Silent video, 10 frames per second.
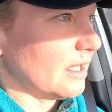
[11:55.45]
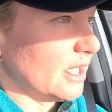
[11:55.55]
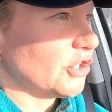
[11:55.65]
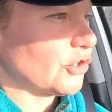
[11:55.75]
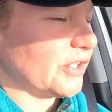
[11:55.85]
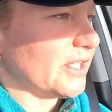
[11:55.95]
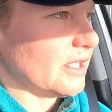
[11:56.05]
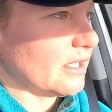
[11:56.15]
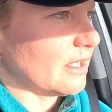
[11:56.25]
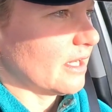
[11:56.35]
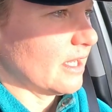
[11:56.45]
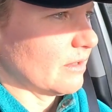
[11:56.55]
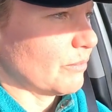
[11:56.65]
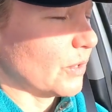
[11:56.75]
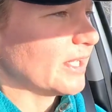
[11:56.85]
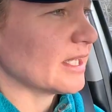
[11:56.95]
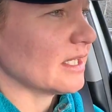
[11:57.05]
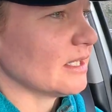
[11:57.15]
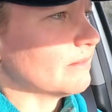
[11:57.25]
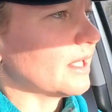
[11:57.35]
interesting, and the point that
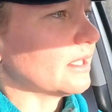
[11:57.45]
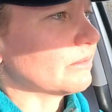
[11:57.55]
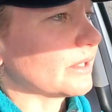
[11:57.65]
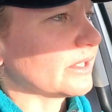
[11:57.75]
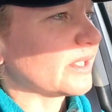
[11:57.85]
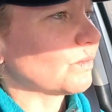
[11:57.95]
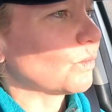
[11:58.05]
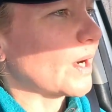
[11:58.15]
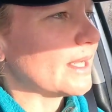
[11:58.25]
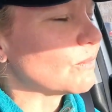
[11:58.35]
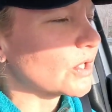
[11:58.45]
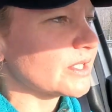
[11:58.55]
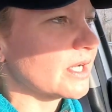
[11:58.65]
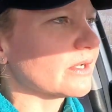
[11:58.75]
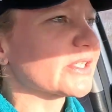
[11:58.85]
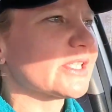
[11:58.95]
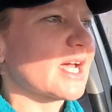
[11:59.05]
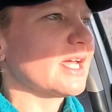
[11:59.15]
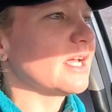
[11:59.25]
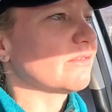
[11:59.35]
he made was, way more dogs
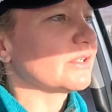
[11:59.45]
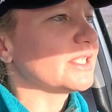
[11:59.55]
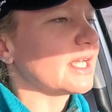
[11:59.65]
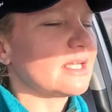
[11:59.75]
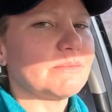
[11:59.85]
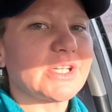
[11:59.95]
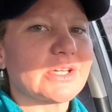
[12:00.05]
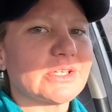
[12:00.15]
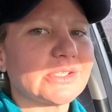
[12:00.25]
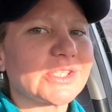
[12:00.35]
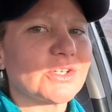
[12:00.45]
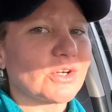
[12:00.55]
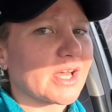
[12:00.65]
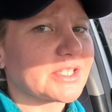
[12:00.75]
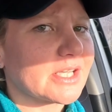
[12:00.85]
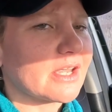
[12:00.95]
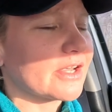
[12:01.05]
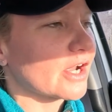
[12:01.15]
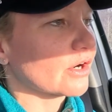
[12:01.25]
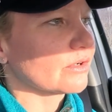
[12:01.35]
die every day because they're taken
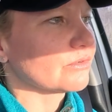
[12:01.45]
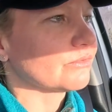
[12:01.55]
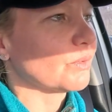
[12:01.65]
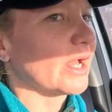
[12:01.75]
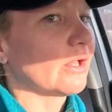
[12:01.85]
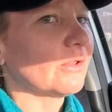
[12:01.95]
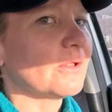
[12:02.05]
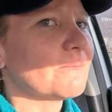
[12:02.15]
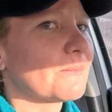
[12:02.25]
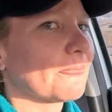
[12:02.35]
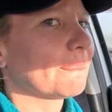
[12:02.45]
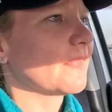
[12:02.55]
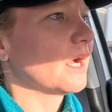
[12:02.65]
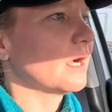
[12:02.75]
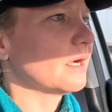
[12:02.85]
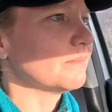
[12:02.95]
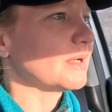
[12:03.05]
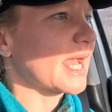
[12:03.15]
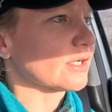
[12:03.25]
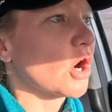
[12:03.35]
care of well
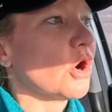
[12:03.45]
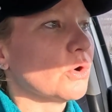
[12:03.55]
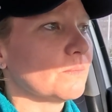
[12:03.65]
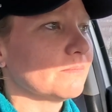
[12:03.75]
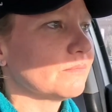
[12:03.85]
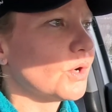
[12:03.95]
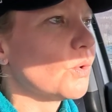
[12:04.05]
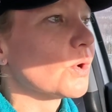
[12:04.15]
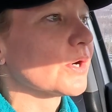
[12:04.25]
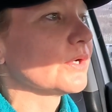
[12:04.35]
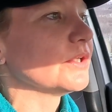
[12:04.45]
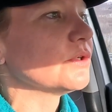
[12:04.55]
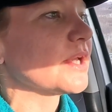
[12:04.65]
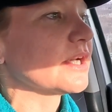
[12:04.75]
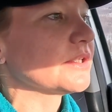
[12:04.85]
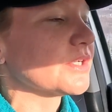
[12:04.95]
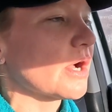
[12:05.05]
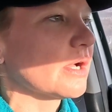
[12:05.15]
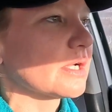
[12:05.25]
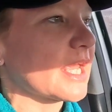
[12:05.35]
at home, or you get a
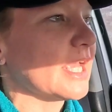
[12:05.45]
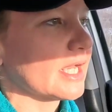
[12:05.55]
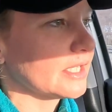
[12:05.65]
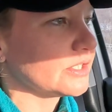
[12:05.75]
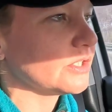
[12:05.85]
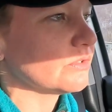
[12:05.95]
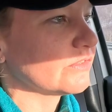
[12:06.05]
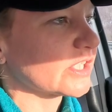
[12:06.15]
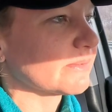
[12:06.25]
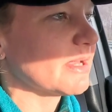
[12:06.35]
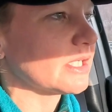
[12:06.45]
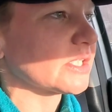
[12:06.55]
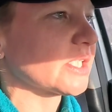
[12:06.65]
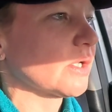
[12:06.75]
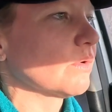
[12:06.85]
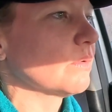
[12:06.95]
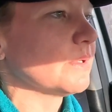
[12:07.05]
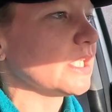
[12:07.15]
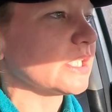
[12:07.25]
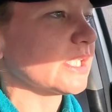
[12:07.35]
dog and you just made it so
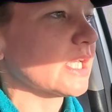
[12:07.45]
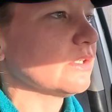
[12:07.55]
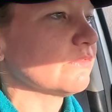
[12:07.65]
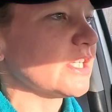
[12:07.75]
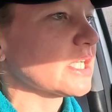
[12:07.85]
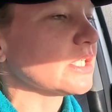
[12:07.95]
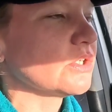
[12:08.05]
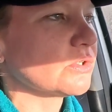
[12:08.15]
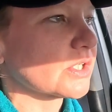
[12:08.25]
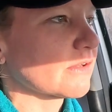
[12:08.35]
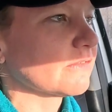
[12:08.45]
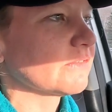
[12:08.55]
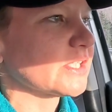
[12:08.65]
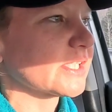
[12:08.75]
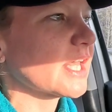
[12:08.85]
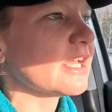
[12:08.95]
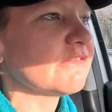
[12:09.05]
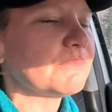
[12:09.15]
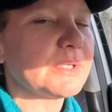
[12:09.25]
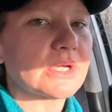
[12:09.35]
obese that you've taken years off of its
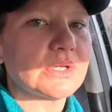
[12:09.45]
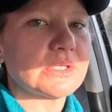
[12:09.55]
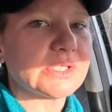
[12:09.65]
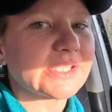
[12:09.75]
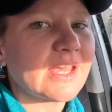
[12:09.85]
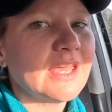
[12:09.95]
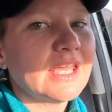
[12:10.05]
life because